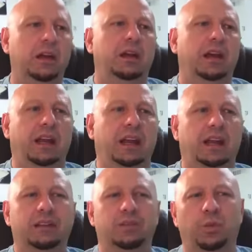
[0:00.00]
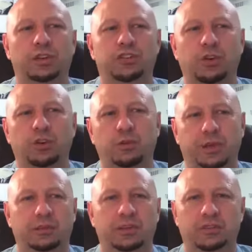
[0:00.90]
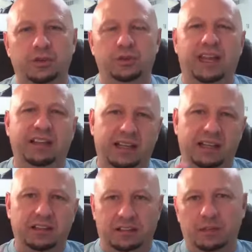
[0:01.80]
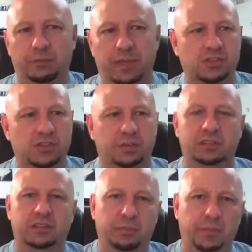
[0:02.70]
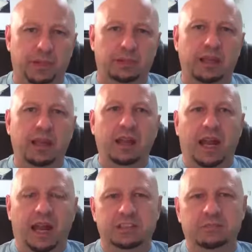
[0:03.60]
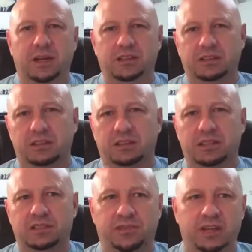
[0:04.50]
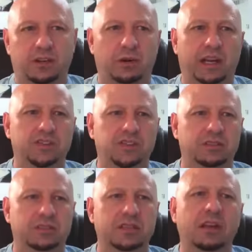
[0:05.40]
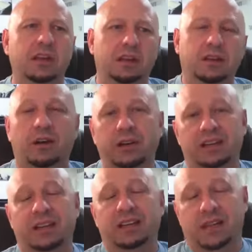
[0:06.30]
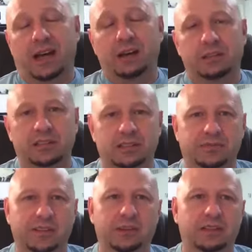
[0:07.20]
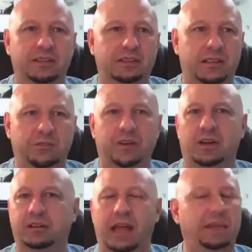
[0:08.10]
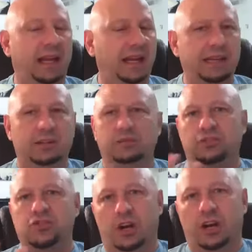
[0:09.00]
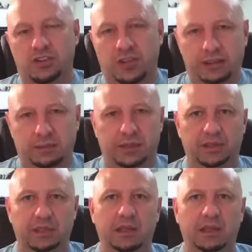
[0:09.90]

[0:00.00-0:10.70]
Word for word: And would you be able to do that? And I, you know, mentioned about the burn aspects and the disfigurations. You know, it, it's hard. It's very difficult. And I'm not. I don't judge anybody.